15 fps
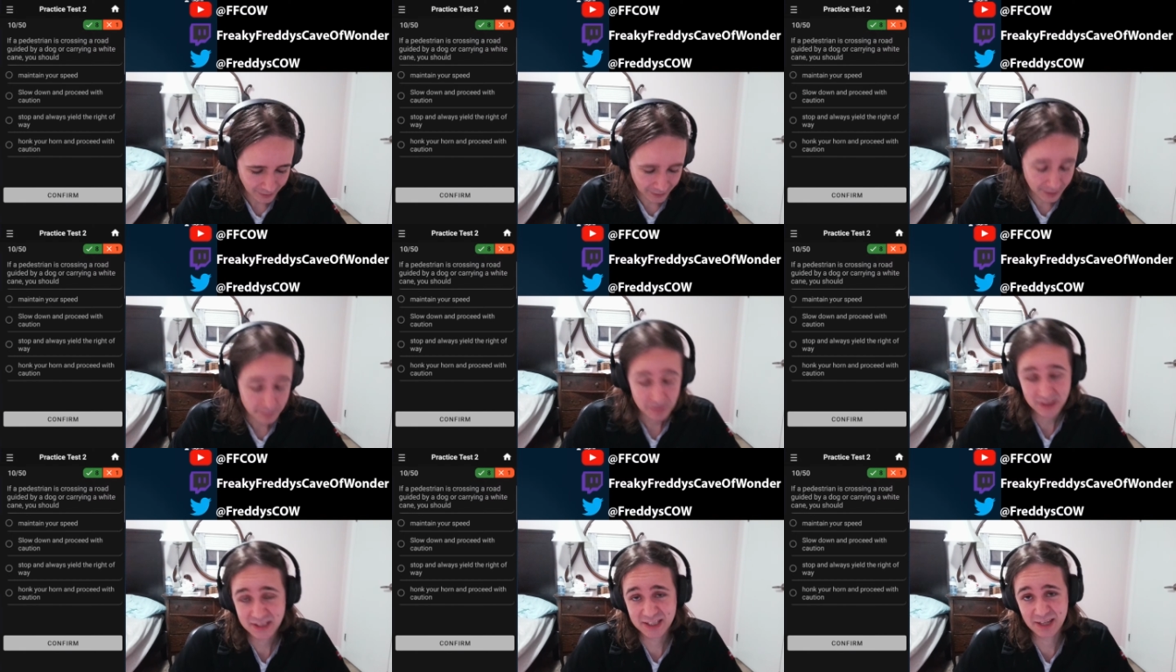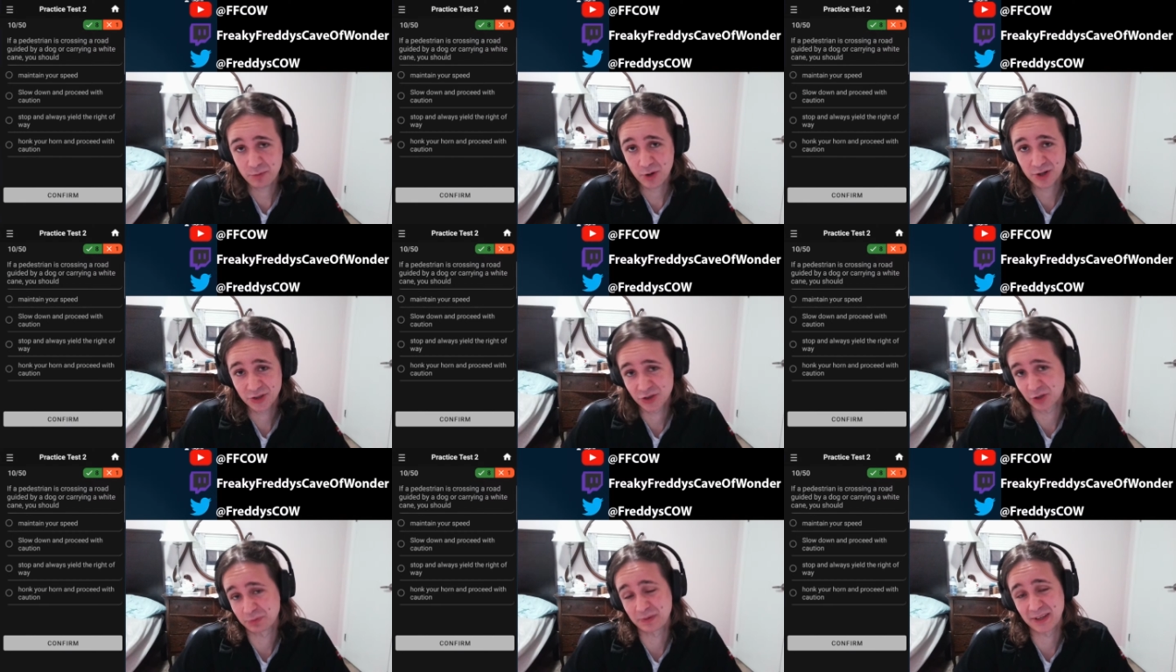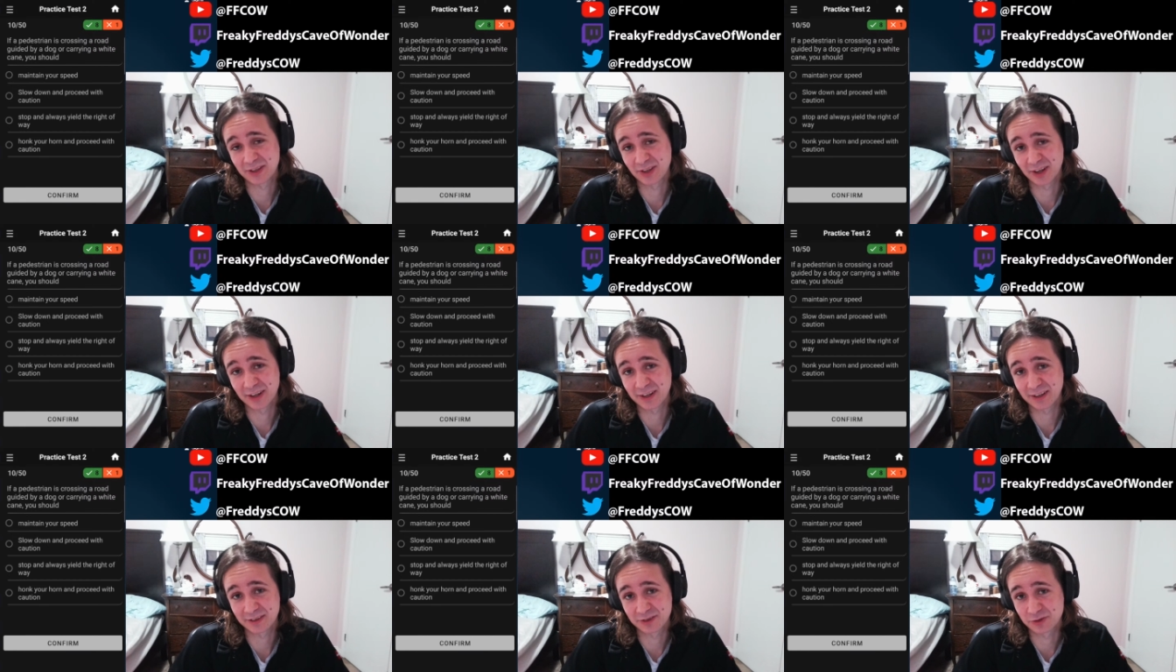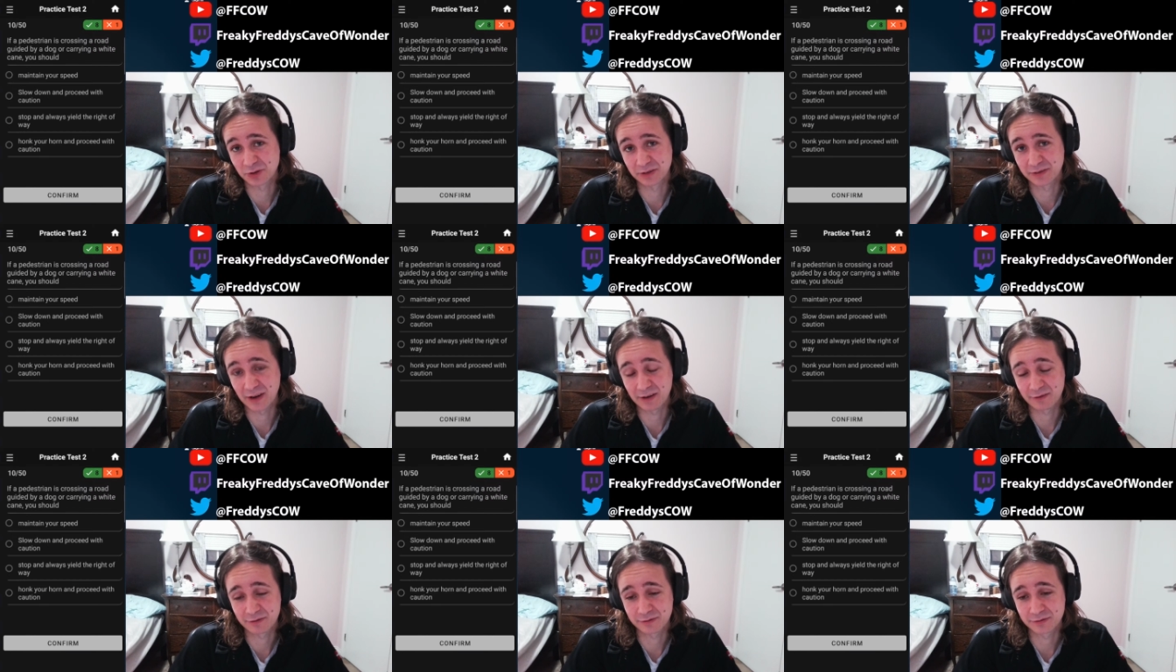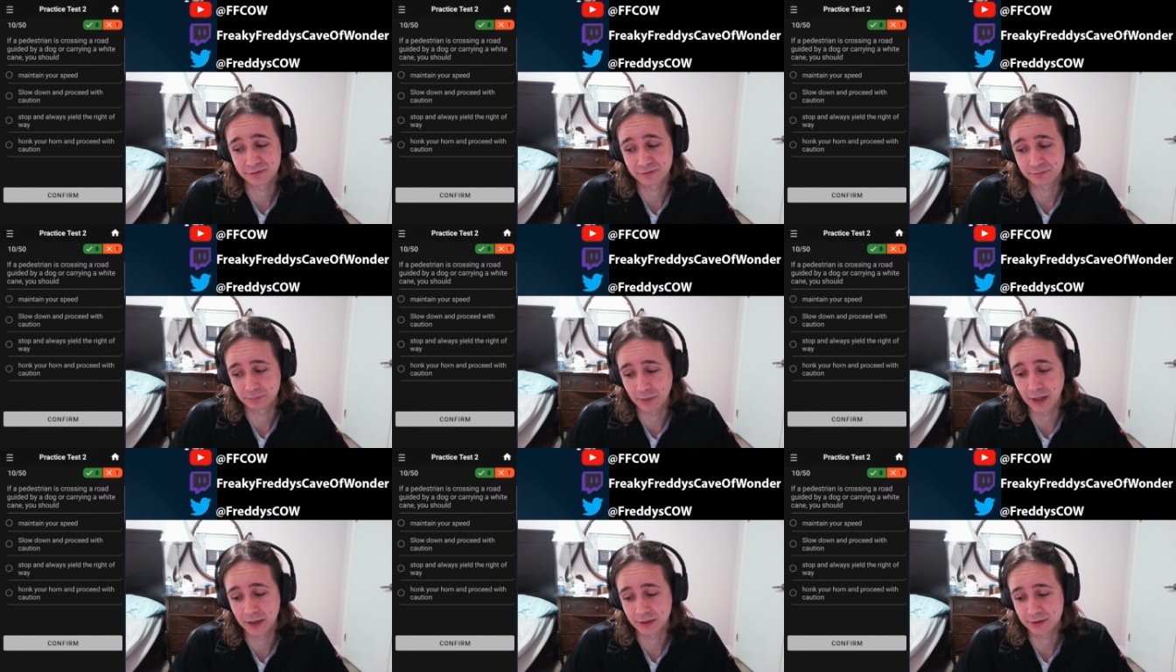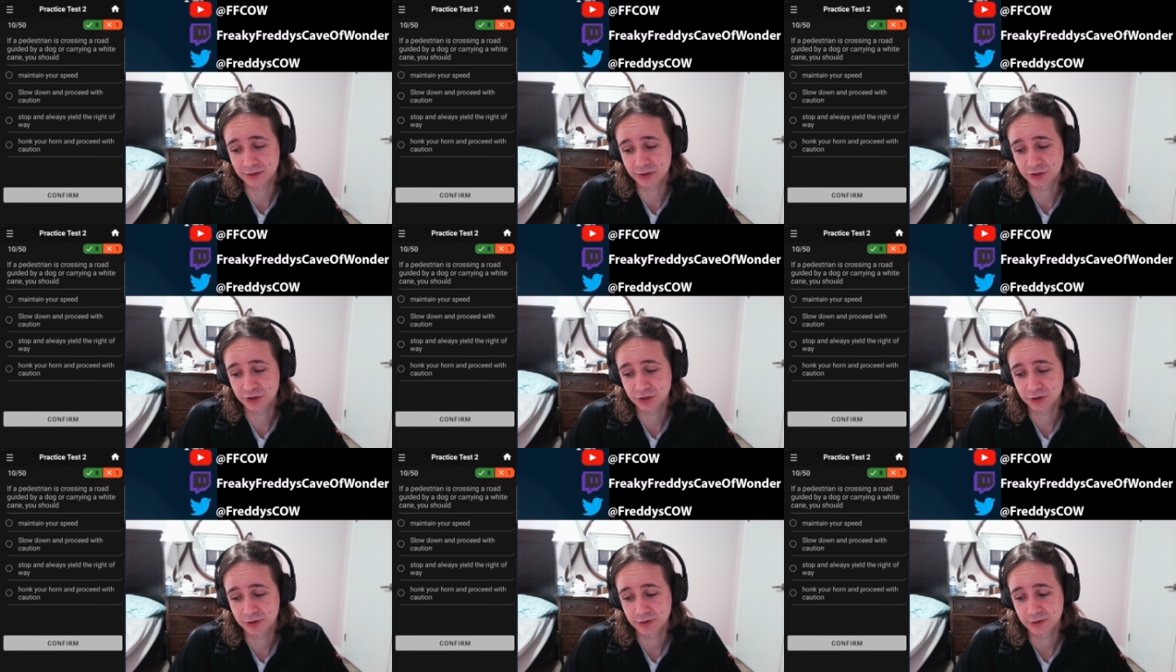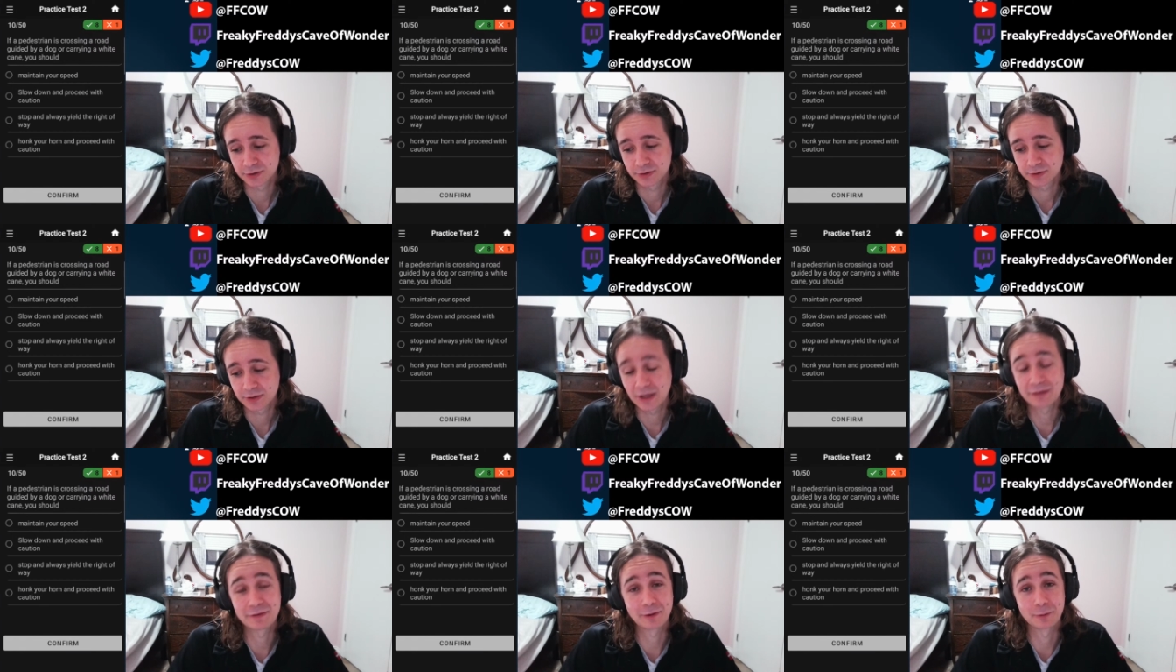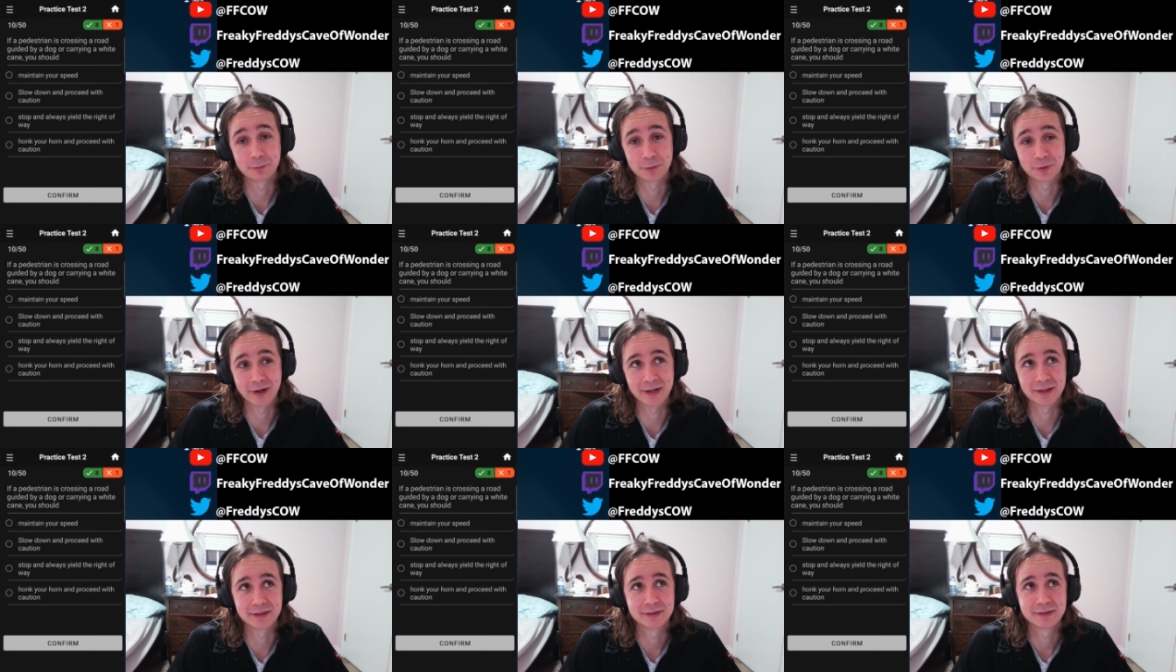But step 1 should be done at 25 March, if I remember correctly.